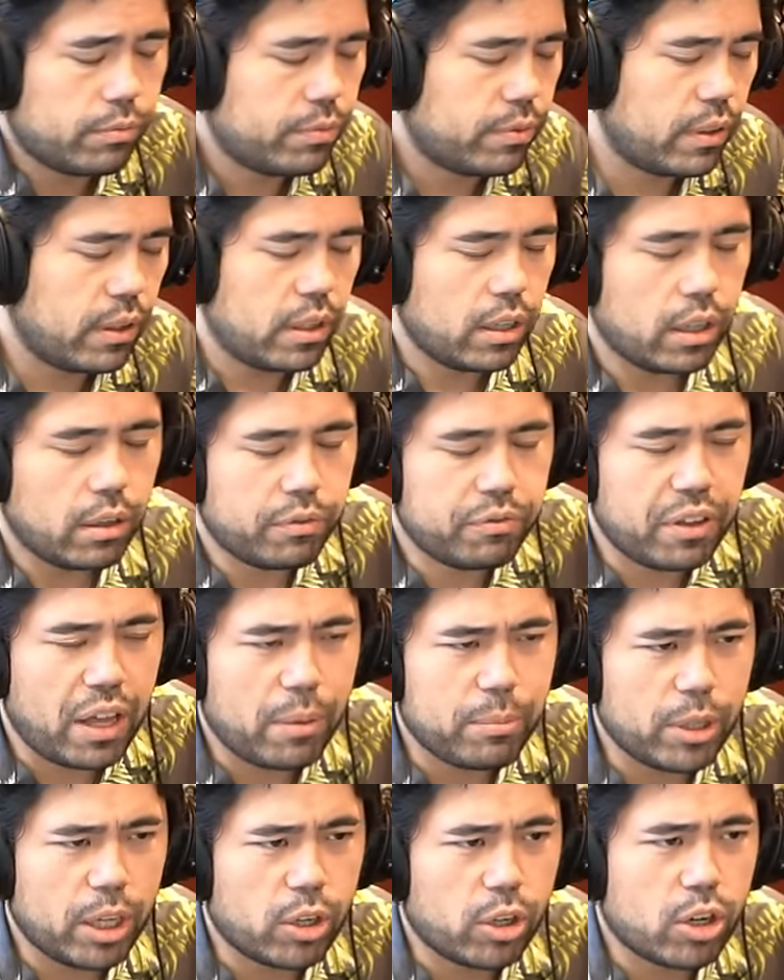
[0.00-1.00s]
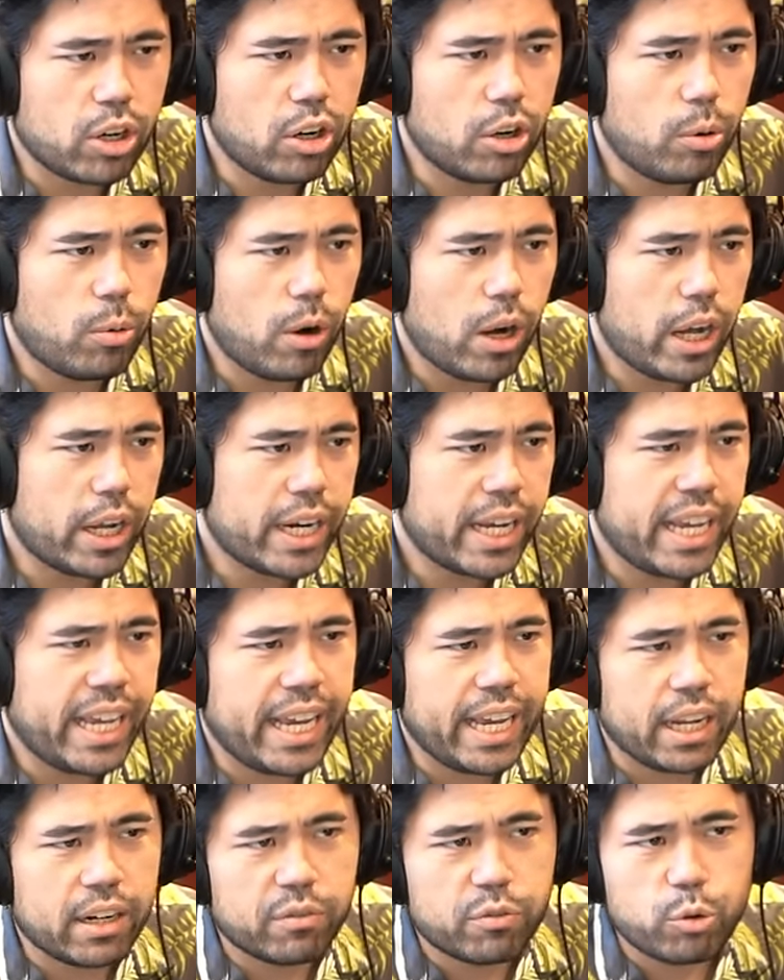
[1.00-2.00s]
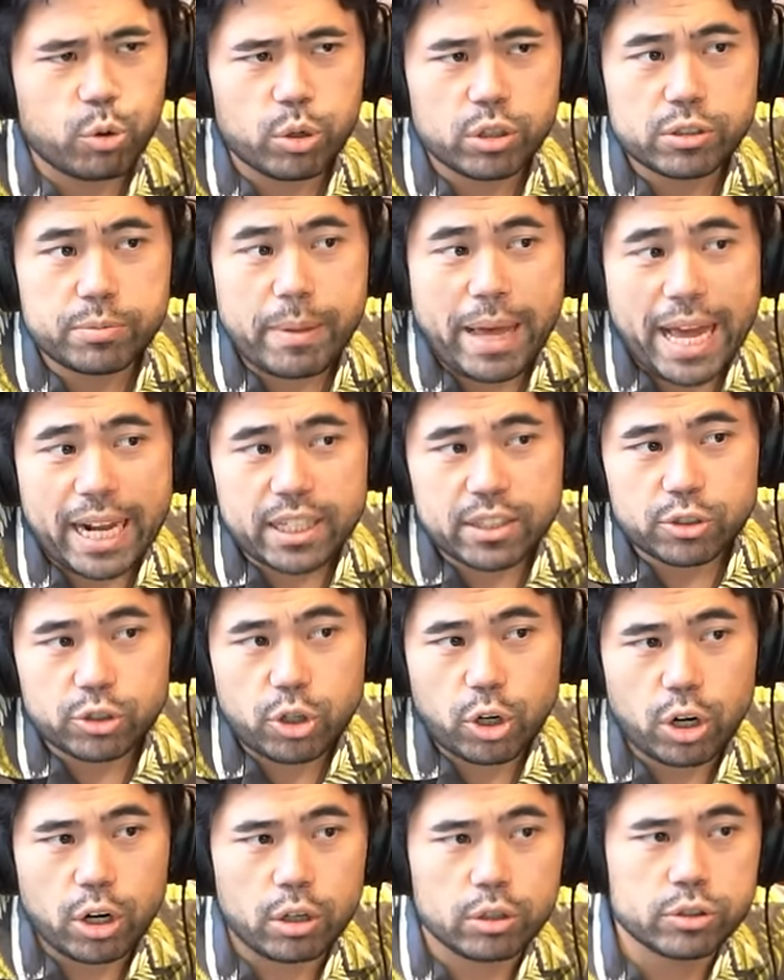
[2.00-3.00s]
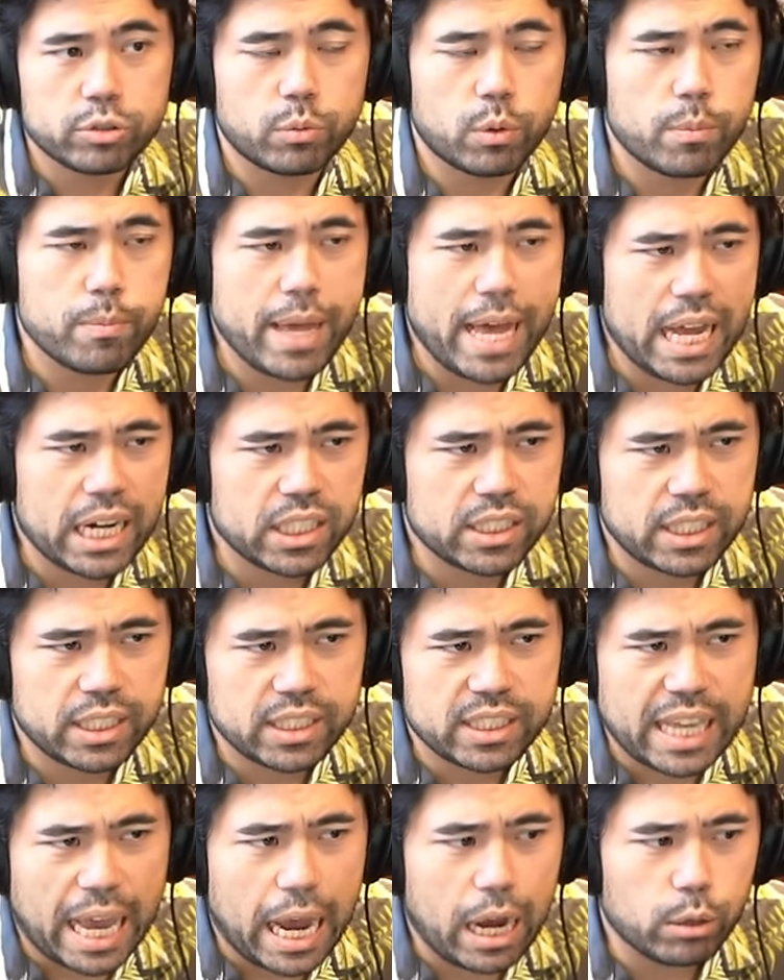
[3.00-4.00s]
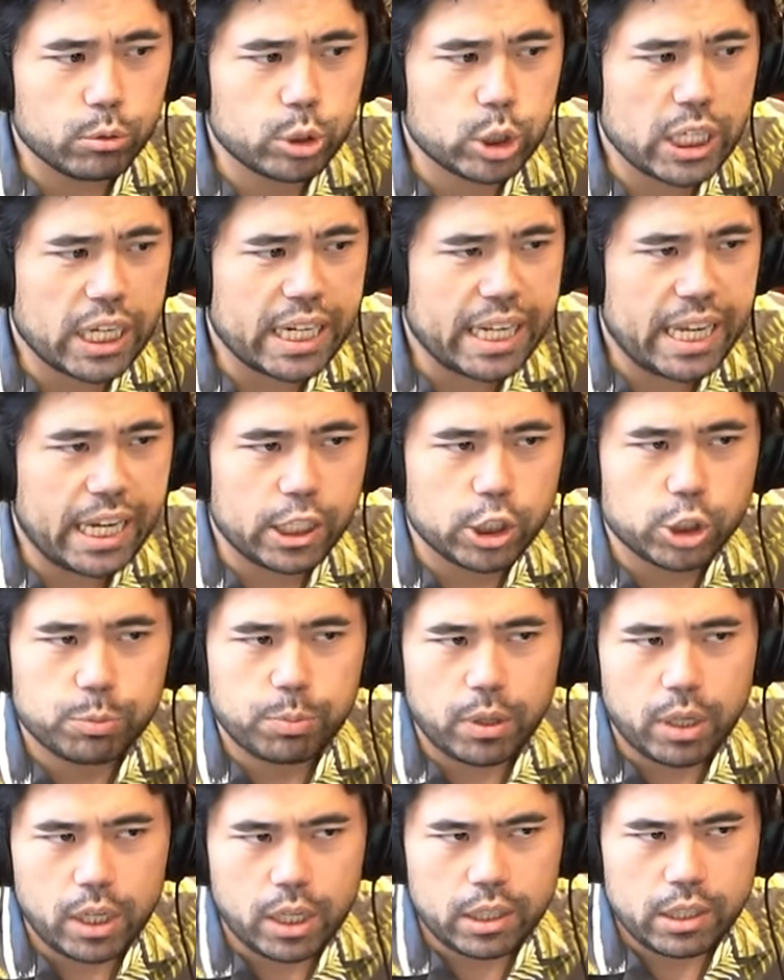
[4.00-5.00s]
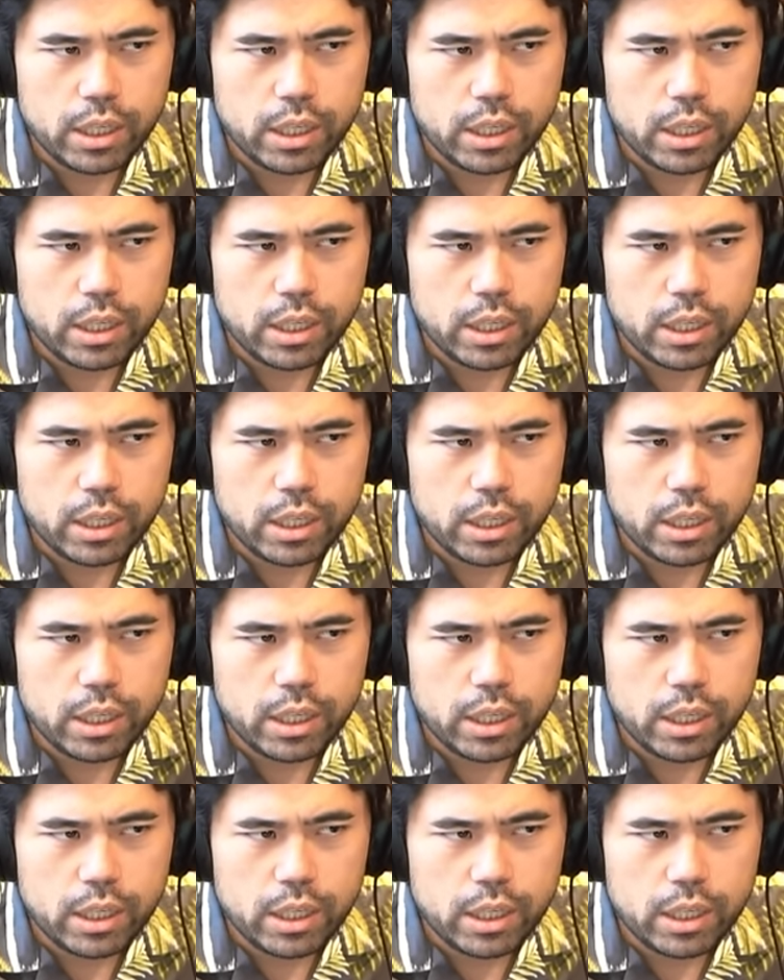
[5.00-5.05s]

uh, Fabiano Caruana, and of course Magnus Carlsen, where Magnus had this outside H pawn